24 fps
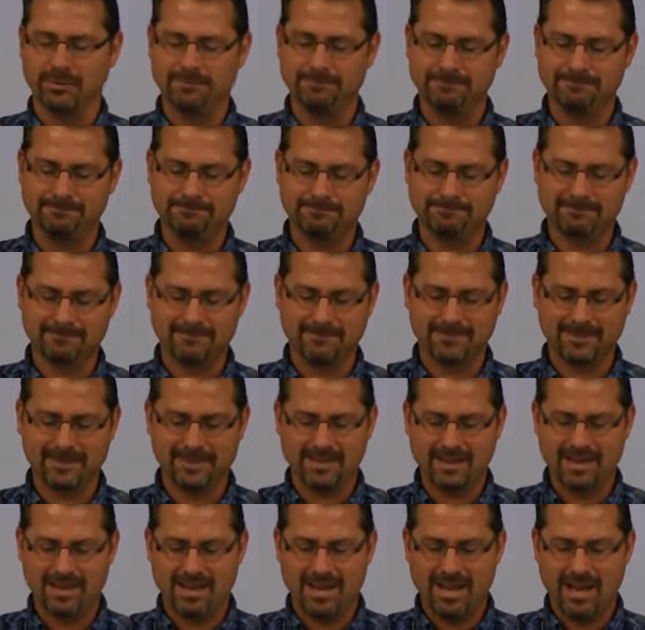it.
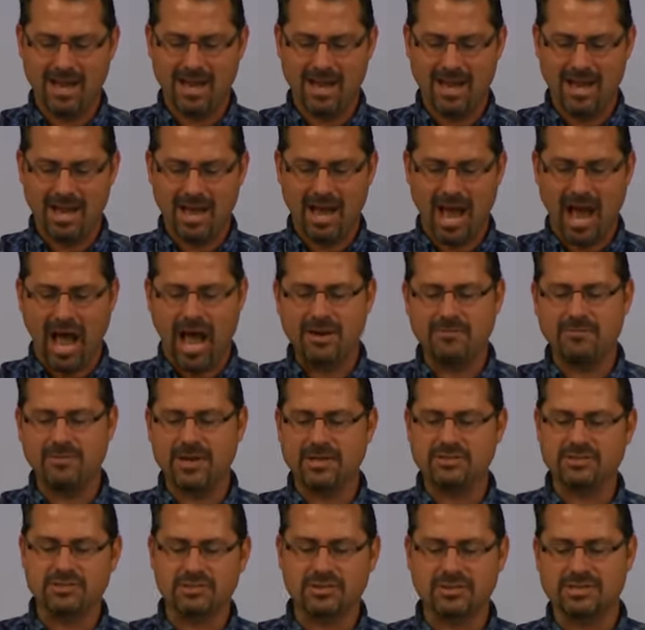I'd
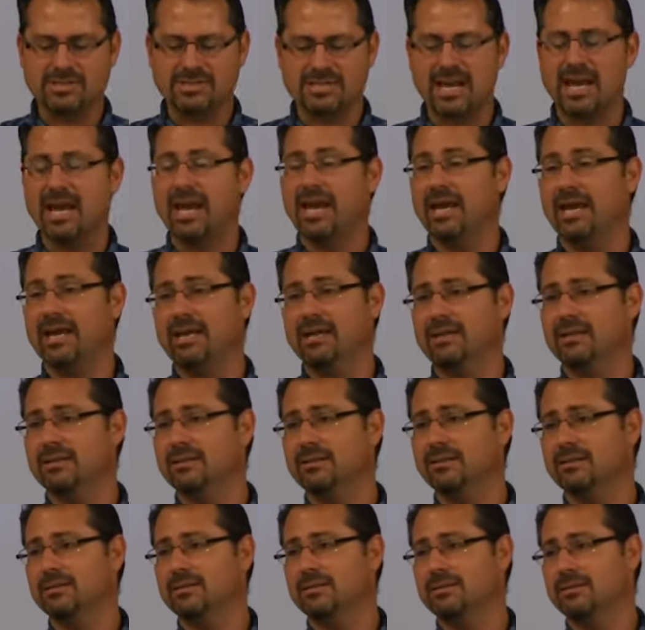venture to
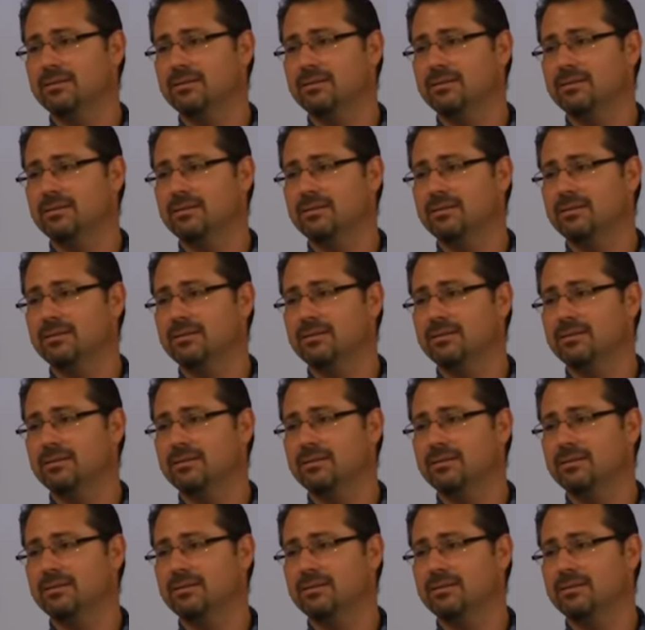say